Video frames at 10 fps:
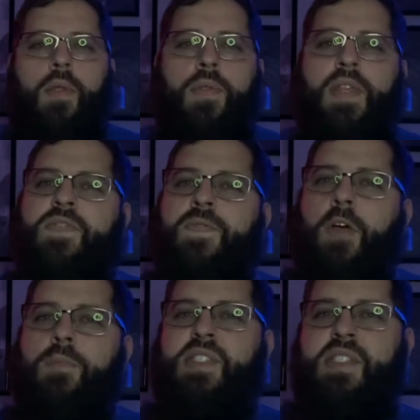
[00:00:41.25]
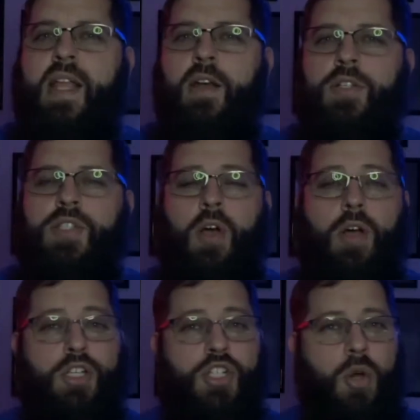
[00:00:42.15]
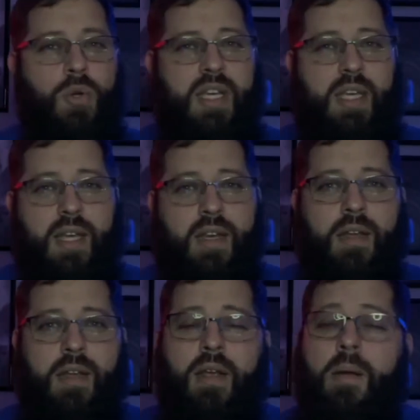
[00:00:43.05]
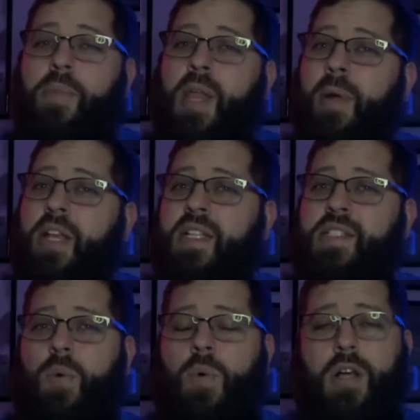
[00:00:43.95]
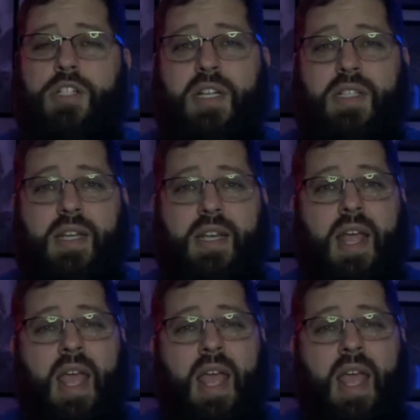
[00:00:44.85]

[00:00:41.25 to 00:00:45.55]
This film centers on Joe Deacon, played by Denzel Washington.